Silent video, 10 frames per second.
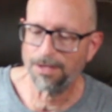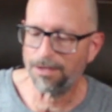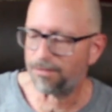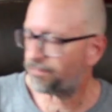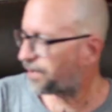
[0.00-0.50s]

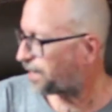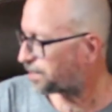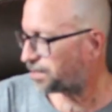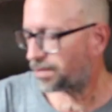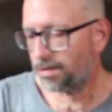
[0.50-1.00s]
In
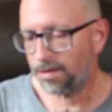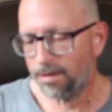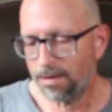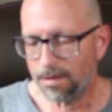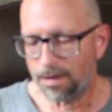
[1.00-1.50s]
fact,
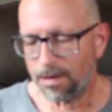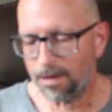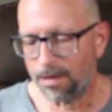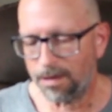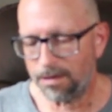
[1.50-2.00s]

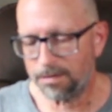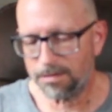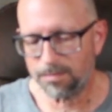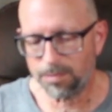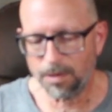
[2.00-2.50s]
this
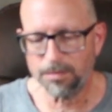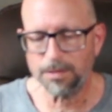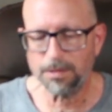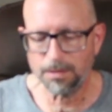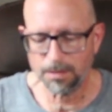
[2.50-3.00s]
is
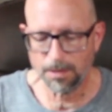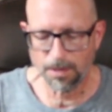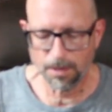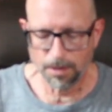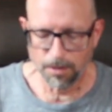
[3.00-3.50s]
probably
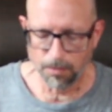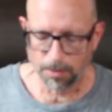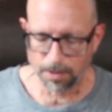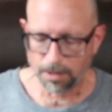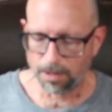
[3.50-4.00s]

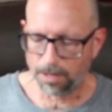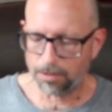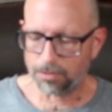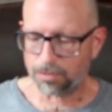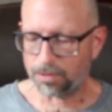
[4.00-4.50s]
one of the
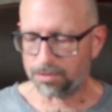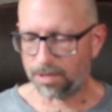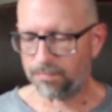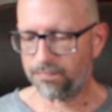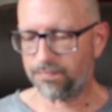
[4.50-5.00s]
lighter drones
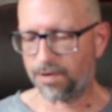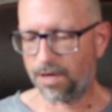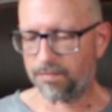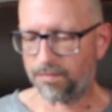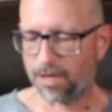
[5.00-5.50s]

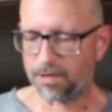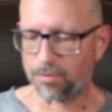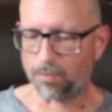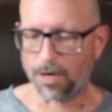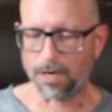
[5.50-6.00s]
I've had in a
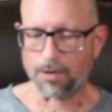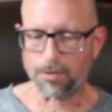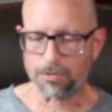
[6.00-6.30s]
while.